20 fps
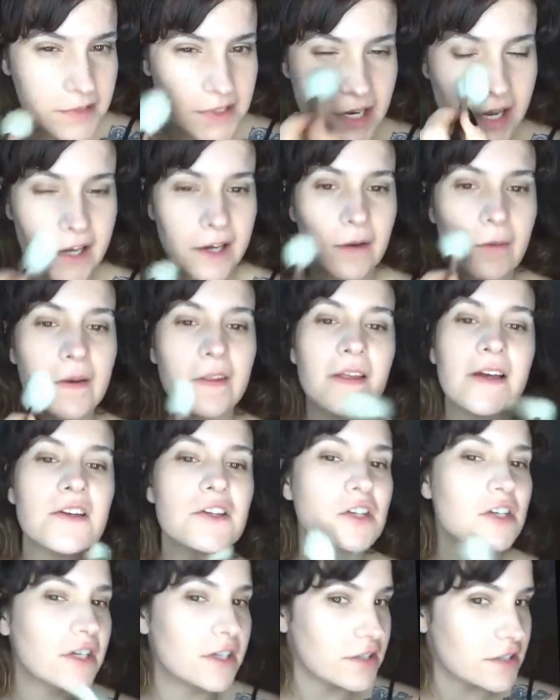take away that
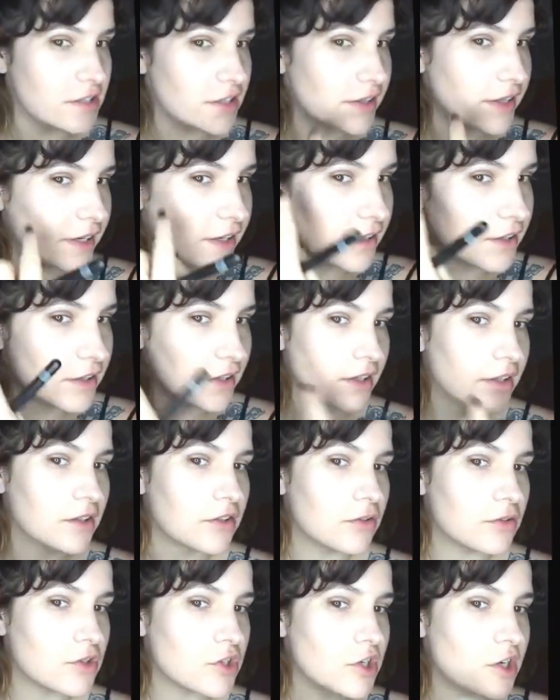sheen, so then
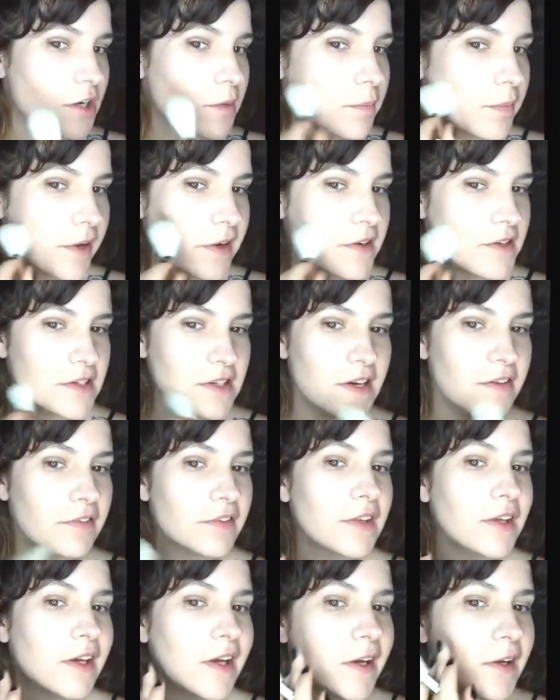your cheekbones and
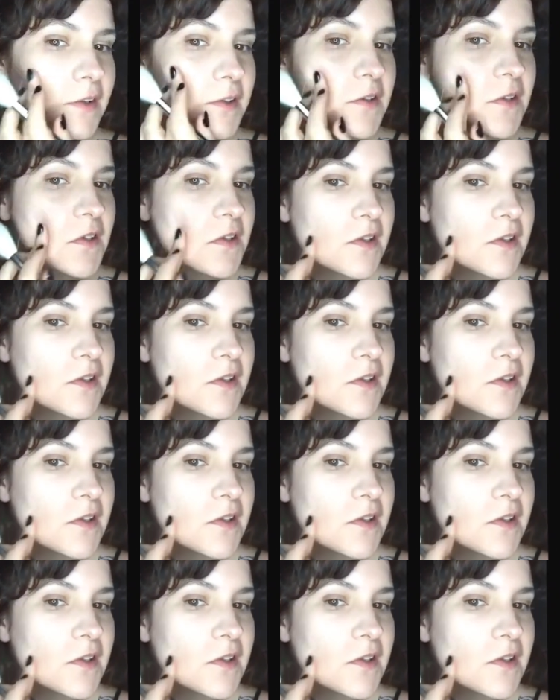everything else just